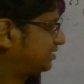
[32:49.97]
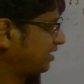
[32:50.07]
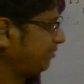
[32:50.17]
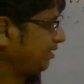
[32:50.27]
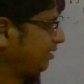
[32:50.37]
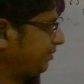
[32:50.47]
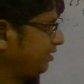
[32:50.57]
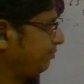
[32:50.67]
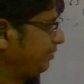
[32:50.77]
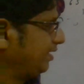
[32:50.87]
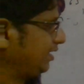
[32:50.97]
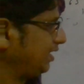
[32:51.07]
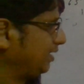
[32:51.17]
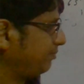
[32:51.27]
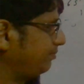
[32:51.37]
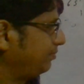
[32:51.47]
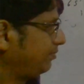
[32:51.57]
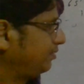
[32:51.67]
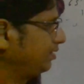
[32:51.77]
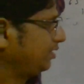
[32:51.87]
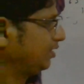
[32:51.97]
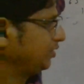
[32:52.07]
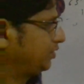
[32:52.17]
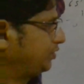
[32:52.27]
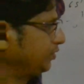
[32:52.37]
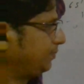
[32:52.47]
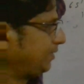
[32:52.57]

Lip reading: same element beryllium 2